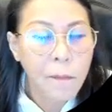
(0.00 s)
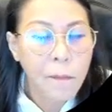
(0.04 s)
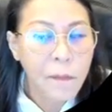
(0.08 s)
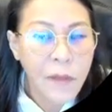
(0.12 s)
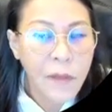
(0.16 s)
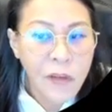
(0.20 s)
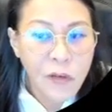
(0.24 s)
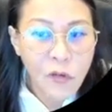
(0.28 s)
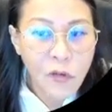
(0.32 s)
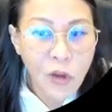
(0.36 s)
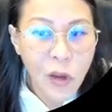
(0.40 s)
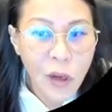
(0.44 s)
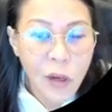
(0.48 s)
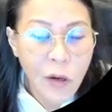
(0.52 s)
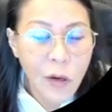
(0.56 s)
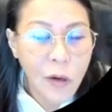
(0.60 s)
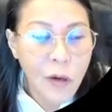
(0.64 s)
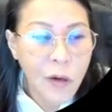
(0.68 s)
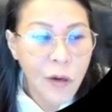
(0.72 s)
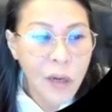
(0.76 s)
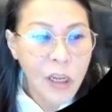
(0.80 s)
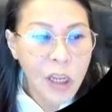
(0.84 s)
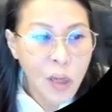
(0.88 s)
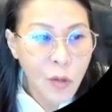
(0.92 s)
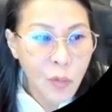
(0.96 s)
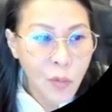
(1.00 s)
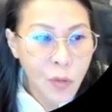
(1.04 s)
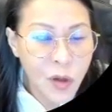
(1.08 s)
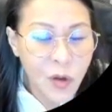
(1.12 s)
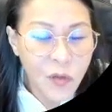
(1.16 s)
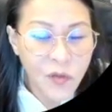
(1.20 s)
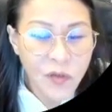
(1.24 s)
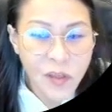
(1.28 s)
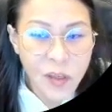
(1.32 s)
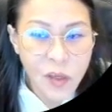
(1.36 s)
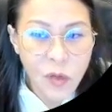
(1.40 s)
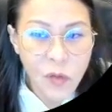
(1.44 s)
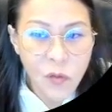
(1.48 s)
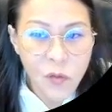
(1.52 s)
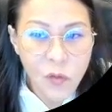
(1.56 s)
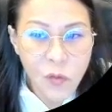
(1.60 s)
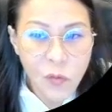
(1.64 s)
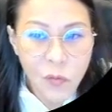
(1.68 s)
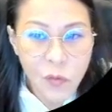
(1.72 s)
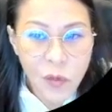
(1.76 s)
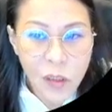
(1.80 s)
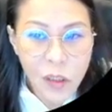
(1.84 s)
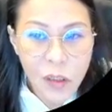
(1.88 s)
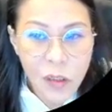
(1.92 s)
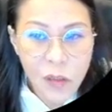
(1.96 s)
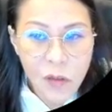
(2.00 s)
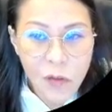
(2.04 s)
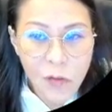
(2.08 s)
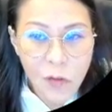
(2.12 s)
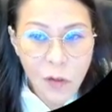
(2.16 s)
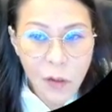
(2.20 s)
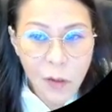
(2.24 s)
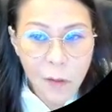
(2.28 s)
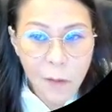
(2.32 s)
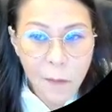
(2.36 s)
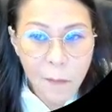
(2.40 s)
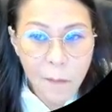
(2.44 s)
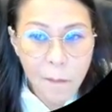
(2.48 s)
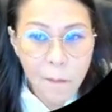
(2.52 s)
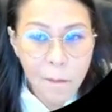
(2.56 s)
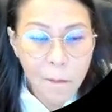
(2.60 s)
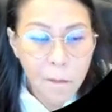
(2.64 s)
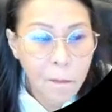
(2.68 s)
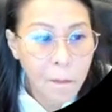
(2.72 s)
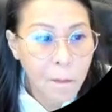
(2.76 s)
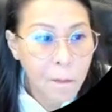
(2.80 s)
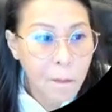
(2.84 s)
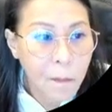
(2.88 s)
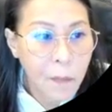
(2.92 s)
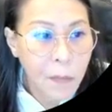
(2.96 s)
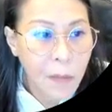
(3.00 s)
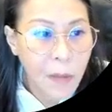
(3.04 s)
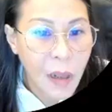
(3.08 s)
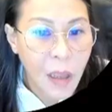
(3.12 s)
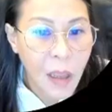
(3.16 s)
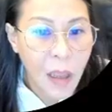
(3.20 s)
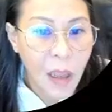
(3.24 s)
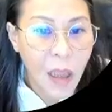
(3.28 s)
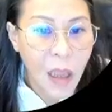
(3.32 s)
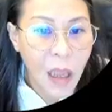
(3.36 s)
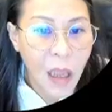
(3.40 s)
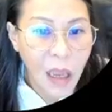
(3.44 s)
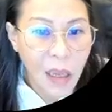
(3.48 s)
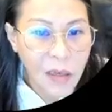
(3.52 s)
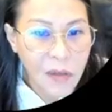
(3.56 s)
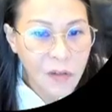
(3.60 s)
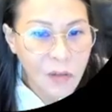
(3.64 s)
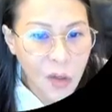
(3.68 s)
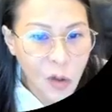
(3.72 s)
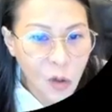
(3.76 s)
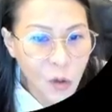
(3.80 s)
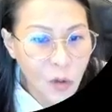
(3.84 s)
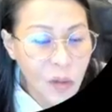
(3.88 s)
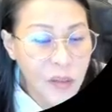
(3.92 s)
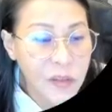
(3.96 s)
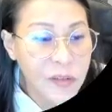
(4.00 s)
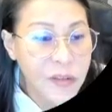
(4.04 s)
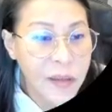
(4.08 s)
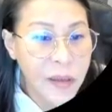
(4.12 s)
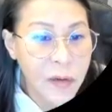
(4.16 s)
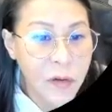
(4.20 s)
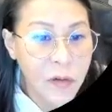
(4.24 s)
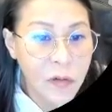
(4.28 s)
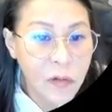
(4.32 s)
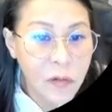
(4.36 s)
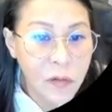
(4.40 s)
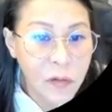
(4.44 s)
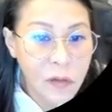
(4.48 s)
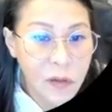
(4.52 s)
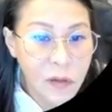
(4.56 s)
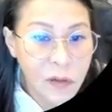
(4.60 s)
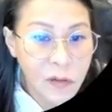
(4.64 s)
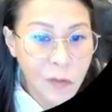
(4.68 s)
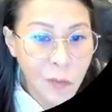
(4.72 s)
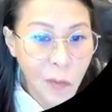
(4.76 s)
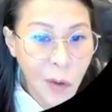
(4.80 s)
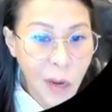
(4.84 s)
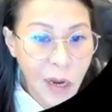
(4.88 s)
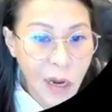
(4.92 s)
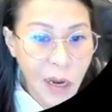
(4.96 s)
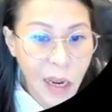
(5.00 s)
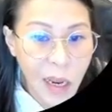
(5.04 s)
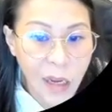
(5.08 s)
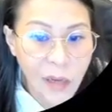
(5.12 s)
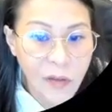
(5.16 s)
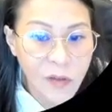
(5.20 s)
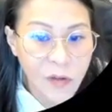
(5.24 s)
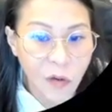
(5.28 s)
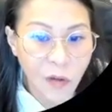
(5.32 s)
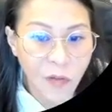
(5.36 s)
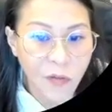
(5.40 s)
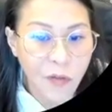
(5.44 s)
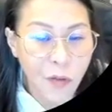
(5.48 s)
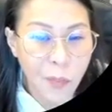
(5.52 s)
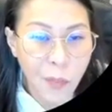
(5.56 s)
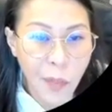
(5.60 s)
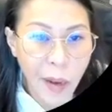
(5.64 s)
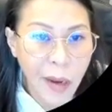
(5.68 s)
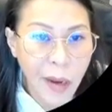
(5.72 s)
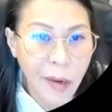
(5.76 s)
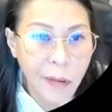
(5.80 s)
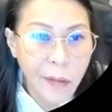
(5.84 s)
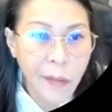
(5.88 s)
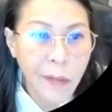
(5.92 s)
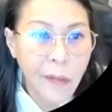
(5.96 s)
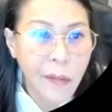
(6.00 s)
this one need a bit of skills to read this one uh, this one no need skill this one ah is confirmed bad